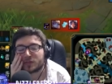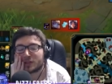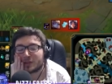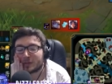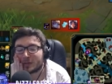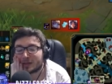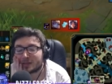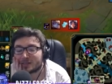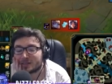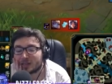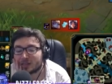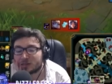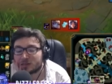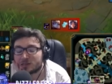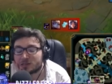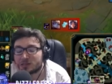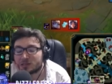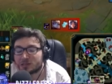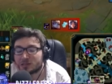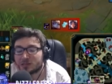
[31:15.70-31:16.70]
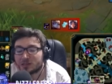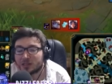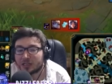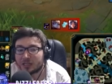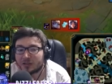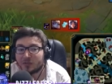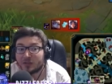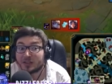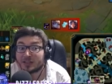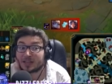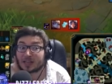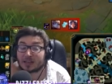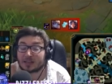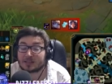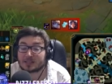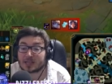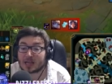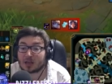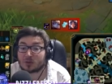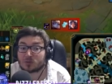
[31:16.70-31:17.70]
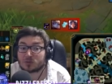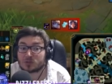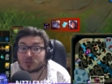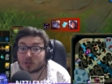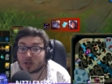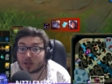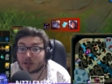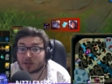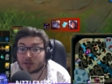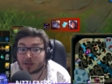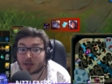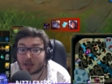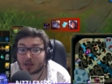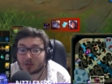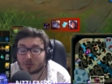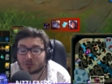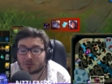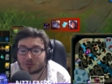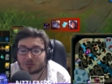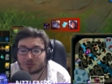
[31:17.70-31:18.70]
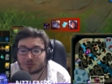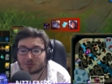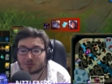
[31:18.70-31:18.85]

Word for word: If that makes sense. Like, if you can get the towers, like, now,